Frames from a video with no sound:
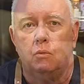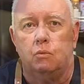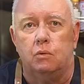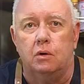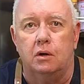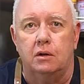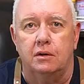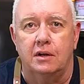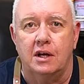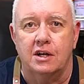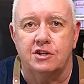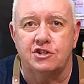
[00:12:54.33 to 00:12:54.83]

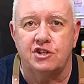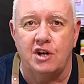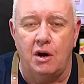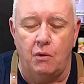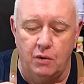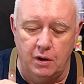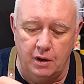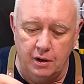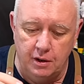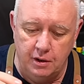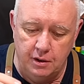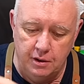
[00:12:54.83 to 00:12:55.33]
Well, that's
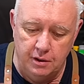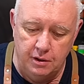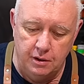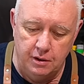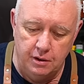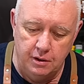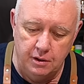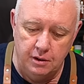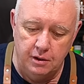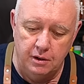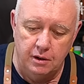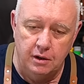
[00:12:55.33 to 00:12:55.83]
our
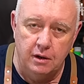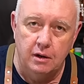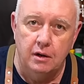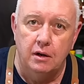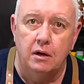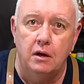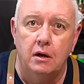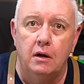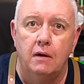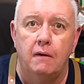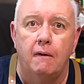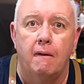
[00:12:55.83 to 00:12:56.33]

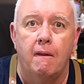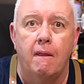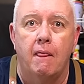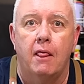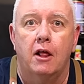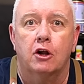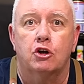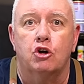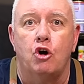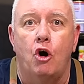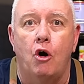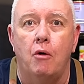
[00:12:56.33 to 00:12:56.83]

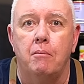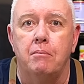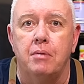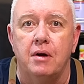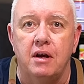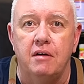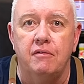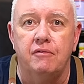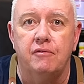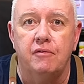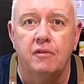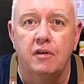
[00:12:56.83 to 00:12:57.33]
corned
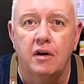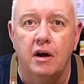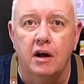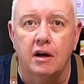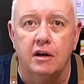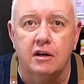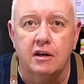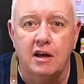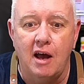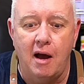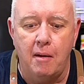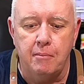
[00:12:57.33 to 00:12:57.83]
beef
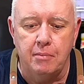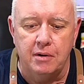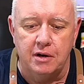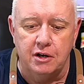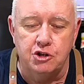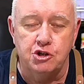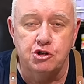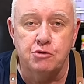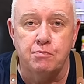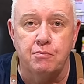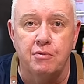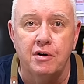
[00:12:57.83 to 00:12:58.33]
and
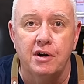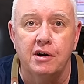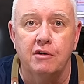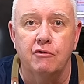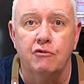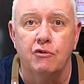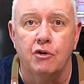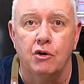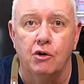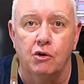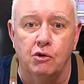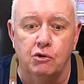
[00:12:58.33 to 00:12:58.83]
cabbage spring
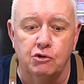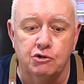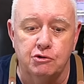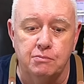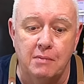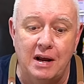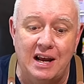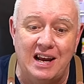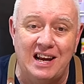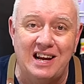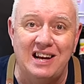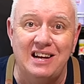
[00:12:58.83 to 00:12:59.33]
rolls
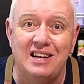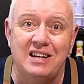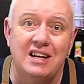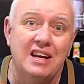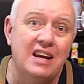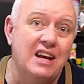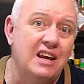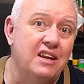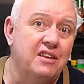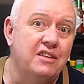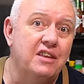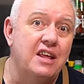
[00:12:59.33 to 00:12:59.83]
made
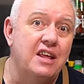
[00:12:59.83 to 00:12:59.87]
in